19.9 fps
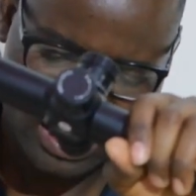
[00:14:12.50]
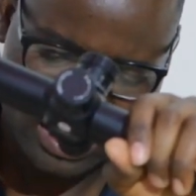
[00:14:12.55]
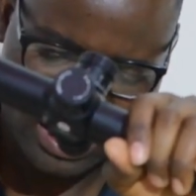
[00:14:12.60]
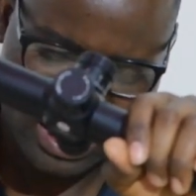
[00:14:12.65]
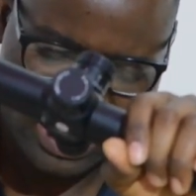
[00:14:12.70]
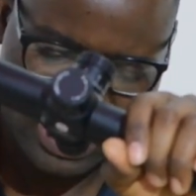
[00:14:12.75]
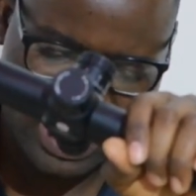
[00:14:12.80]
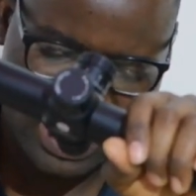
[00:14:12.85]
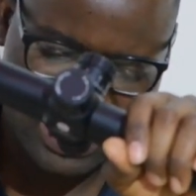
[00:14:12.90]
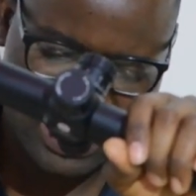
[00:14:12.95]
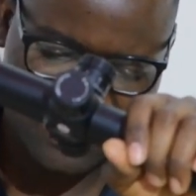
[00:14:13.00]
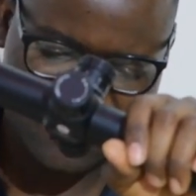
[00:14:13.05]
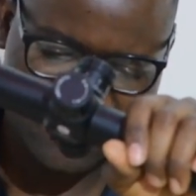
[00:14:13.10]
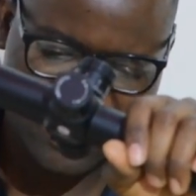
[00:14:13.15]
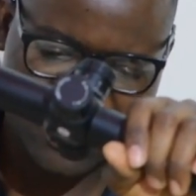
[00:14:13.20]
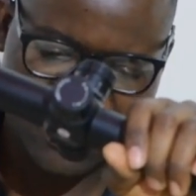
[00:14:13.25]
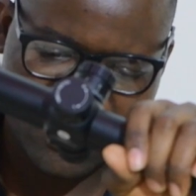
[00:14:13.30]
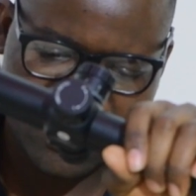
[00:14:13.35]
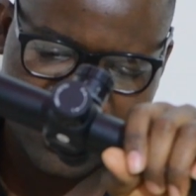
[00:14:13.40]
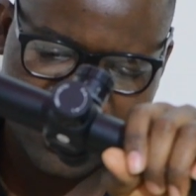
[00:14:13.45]
The glass is
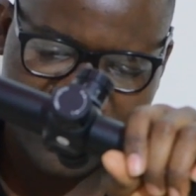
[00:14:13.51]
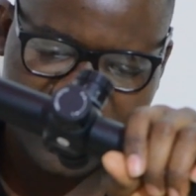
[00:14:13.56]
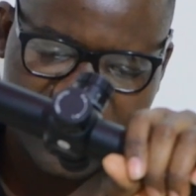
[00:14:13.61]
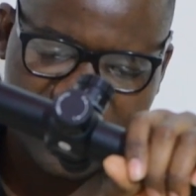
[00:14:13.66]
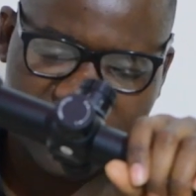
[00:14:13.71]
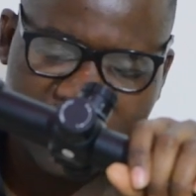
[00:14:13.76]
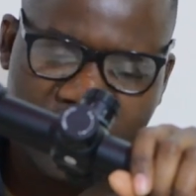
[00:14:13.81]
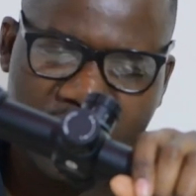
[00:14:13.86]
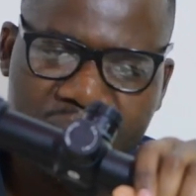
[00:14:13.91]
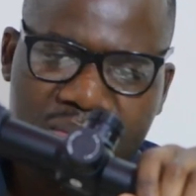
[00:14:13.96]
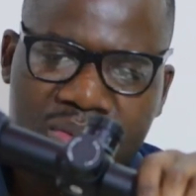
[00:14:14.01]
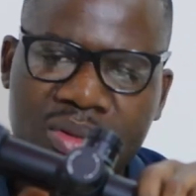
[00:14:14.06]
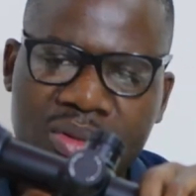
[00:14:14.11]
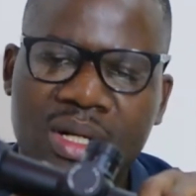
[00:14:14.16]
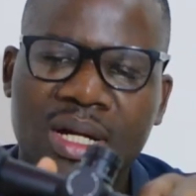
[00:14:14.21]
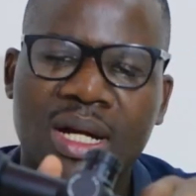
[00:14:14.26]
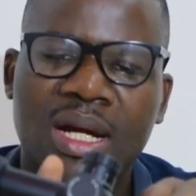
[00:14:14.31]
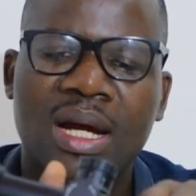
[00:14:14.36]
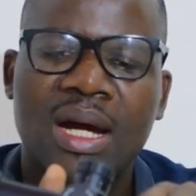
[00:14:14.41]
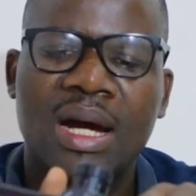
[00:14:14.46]
very good on this scope.
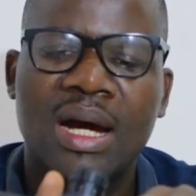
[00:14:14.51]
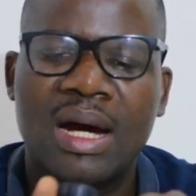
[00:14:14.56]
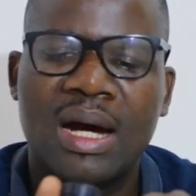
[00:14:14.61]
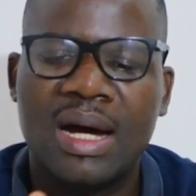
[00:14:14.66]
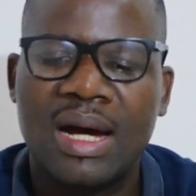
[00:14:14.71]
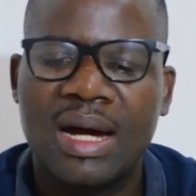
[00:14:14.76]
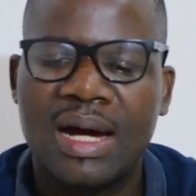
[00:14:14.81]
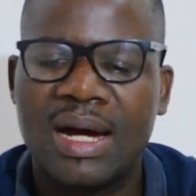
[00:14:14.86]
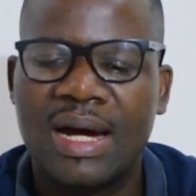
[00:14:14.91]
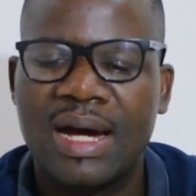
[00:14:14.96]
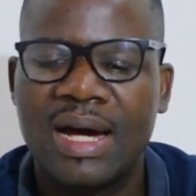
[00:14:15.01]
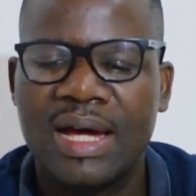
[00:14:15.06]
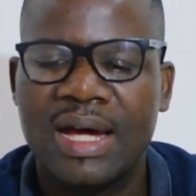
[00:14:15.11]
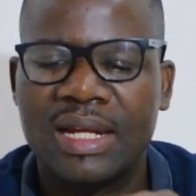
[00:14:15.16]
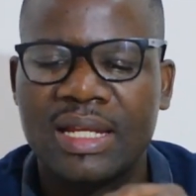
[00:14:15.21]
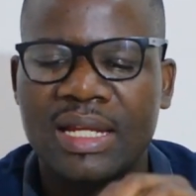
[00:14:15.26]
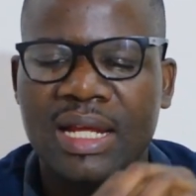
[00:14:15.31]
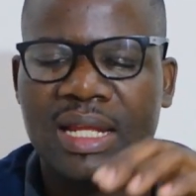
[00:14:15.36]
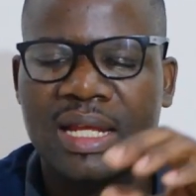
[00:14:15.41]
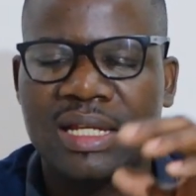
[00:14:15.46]

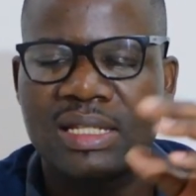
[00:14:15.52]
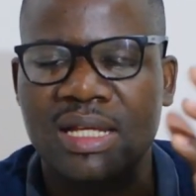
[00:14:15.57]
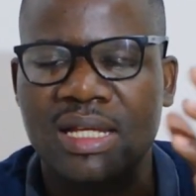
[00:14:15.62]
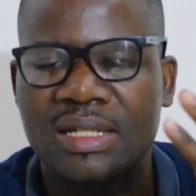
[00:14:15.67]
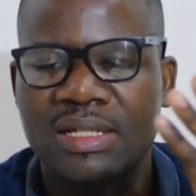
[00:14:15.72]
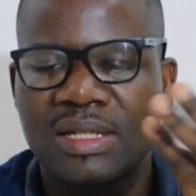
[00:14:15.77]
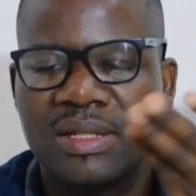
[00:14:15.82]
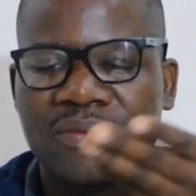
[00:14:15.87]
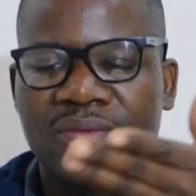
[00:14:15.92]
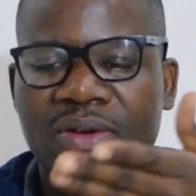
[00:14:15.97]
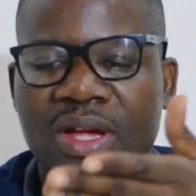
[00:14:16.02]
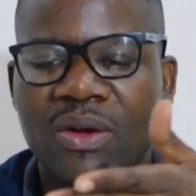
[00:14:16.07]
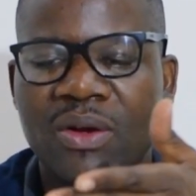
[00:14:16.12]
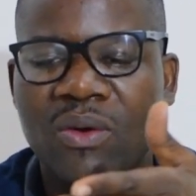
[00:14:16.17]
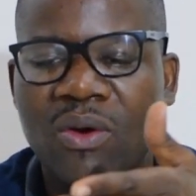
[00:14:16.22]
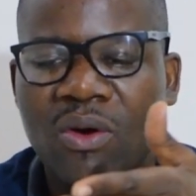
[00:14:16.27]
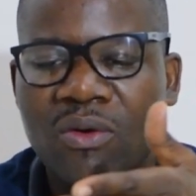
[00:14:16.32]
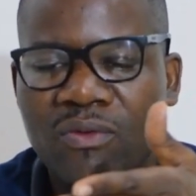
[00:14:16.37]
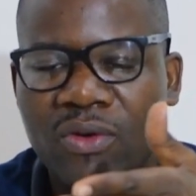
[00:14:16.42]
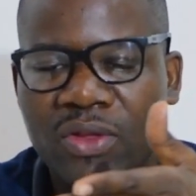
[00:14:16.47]
I realized that if
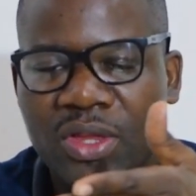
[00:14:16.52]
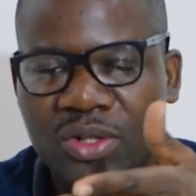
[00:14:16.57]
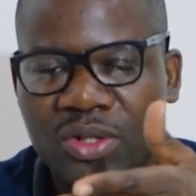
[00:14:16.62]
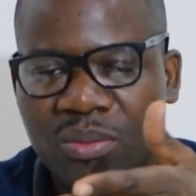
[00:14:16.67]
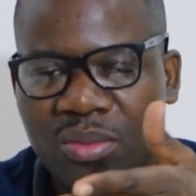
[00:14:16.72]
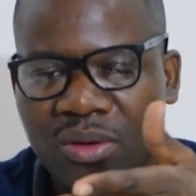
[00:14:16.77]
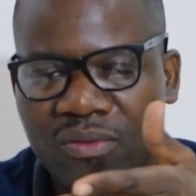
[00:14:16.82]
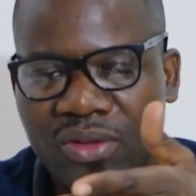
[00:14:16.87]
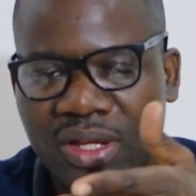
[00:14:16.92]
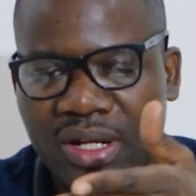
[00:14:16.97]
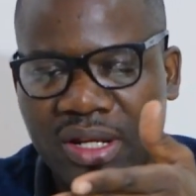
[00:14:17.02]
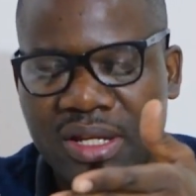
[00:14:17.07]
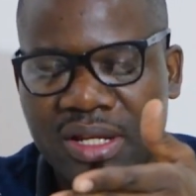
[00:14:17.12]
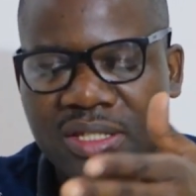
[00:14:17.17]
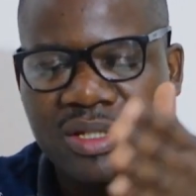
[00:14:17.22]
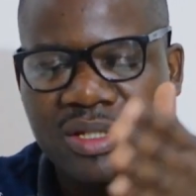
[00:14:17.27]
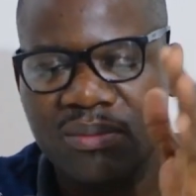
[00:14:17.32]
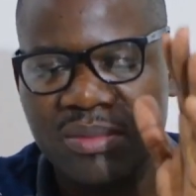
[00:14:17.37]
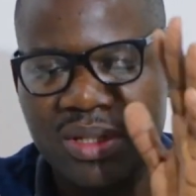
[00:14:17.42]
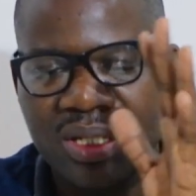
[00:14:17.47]
I go for the top of the
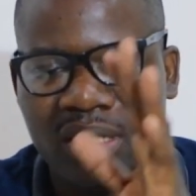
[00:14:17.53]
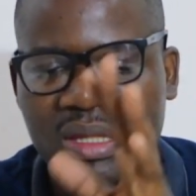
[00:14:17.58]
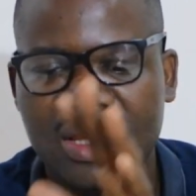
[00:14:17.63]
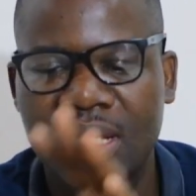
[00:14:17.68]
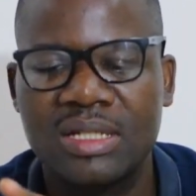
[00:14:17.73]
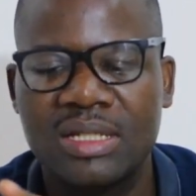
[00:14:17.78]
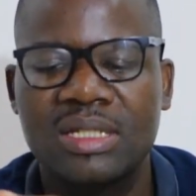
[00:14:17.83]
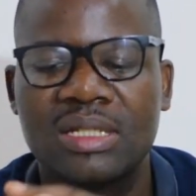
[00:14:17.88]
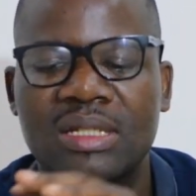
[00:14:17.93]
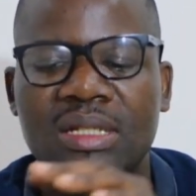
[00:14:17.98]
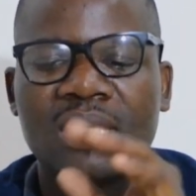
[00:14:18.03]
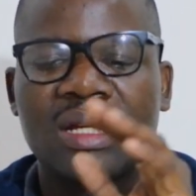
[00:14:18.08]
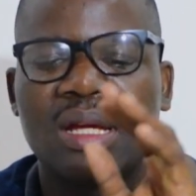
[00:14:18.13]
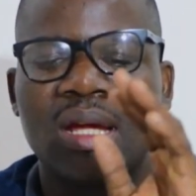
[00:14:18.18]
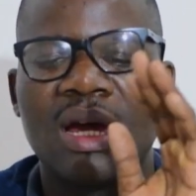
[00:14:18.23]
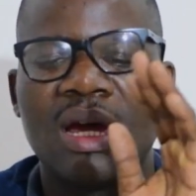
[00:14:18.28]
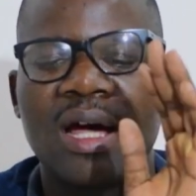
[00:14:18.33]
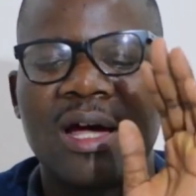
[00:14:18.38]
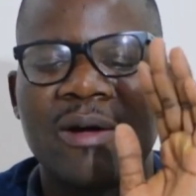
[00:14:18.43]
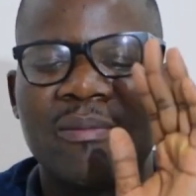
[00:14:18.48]
range, meaning that
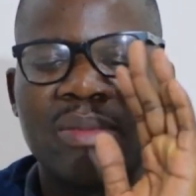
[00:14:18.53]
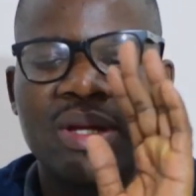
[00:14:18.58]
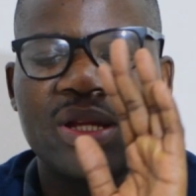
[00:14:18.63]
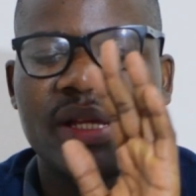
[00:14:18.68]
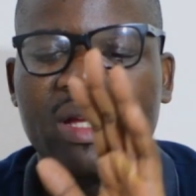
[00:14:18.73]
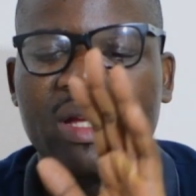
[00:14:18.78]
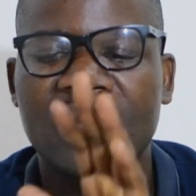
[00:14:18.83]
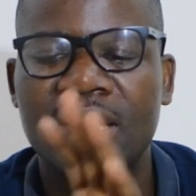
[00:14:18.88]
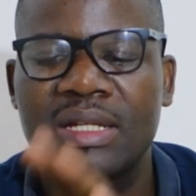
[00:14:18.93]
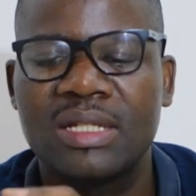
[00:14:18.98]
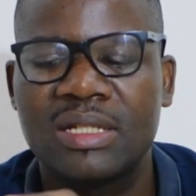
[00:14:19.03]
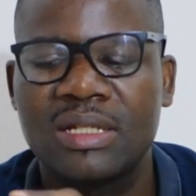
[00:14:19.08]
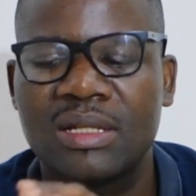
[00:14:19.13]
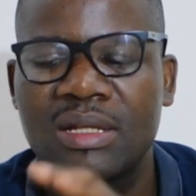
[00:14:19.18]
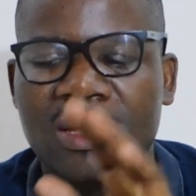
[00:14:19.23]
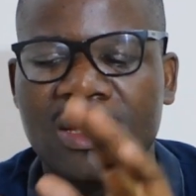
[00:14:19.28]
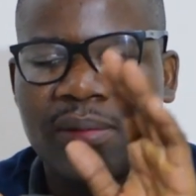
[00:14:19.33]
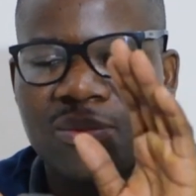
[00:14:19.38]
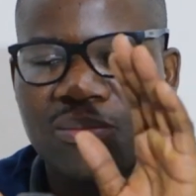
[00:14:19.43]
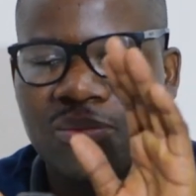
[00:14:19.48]
I may get
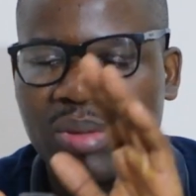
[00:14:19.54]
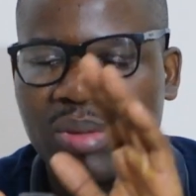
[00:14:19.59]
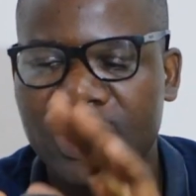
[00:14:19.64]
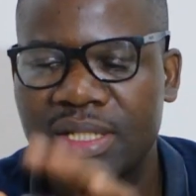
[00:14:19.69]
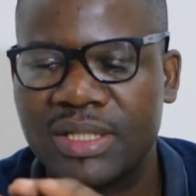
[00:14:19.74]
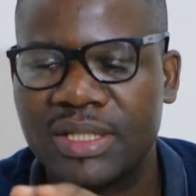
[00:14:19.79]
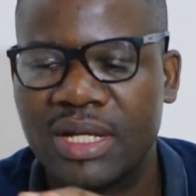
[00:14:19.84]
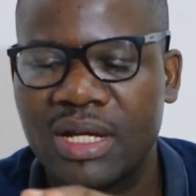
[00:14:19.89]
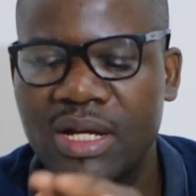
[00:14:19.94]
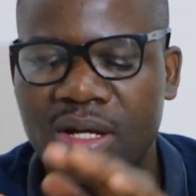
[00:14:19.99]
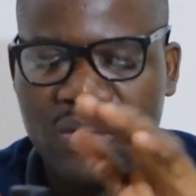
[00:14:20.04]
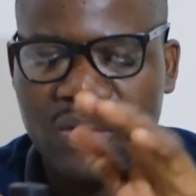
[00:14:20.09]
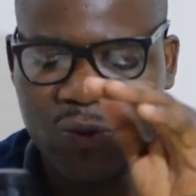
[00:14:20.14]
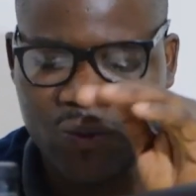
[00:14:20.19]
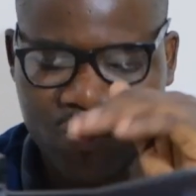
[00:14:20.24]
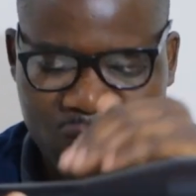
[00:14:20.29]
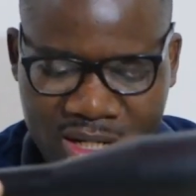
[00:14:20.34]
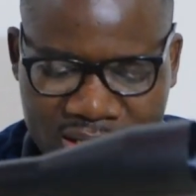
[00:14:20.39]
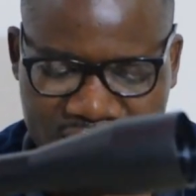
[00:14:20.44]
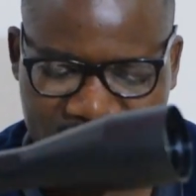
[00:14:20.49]
better
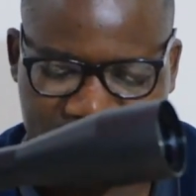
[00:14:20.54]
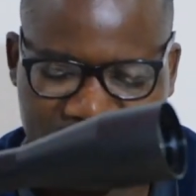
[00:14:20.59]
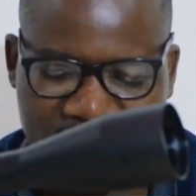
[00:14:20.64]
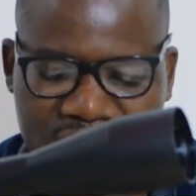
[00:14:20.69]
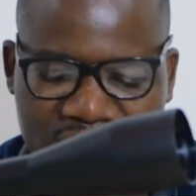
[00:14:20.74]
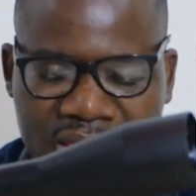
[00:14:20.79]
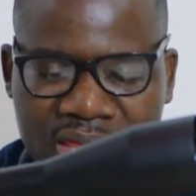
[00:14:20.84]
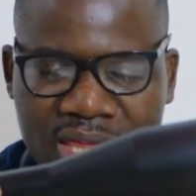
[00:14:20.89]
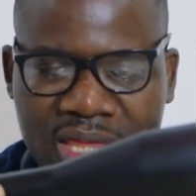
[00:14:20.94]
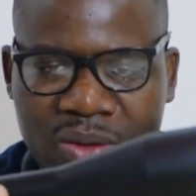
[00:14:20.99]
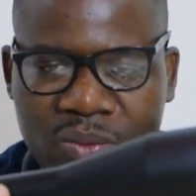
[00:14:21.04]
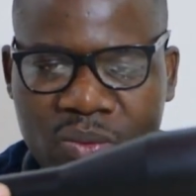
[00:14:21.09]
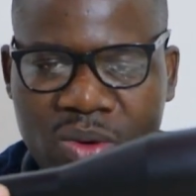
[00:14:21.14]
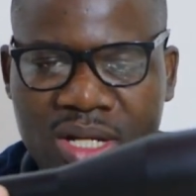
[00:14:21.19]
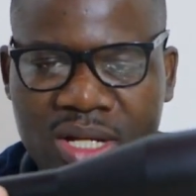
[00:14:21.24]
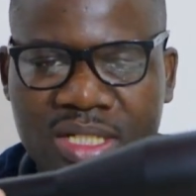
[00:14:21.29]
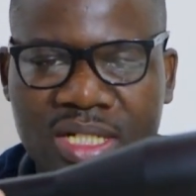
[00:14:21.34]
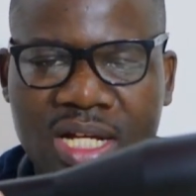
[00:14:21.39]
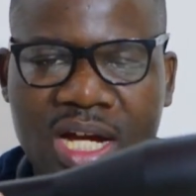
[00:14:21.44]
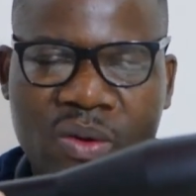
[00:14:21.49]
quality than
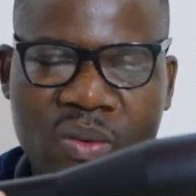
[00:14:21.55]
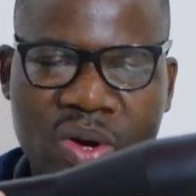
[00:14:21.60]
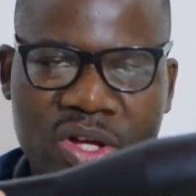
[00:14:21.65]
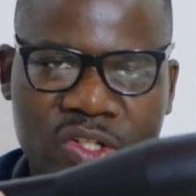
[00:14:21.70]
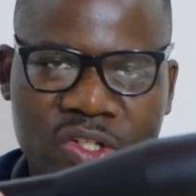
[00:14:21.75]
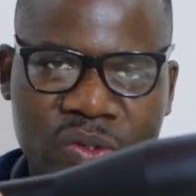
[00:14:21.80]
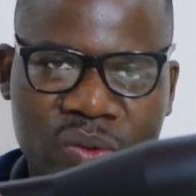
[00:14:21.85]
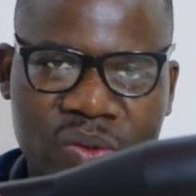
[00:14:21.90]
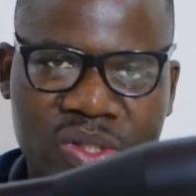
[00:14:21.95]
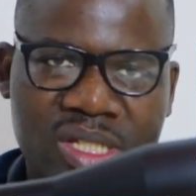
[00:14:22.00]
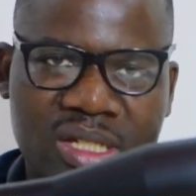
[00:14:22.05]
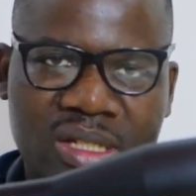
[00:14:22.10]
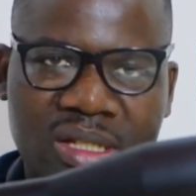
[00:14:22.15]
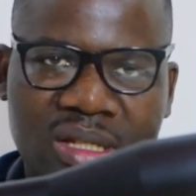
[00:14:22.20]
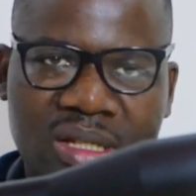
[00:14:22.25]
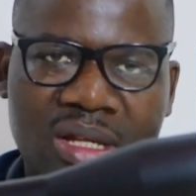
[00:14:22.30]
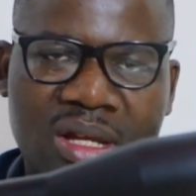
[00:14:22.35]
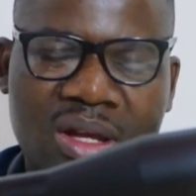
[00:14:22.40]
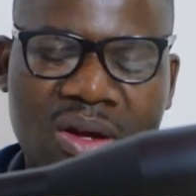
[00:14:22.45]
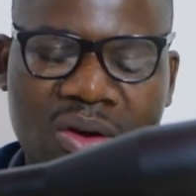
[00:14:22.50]
what I was using